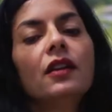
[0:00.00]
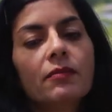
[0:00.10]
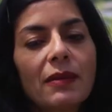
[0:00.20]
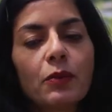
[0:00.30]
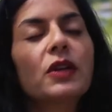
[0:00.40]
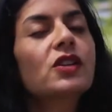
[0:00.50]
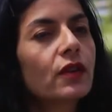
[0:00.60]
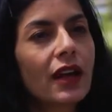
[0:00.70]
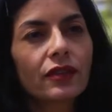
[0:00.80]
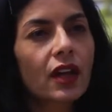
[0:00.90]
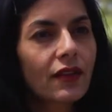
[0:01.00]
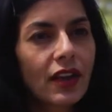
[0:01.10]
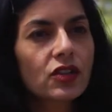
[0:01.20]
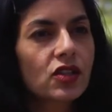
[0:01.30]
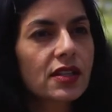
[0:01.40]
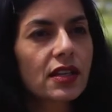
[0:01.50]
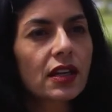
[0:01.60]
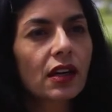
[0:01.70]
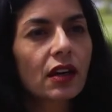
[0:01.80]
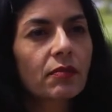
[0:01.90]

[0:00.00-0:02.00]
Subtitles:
maybe we don't have a lot of agency here.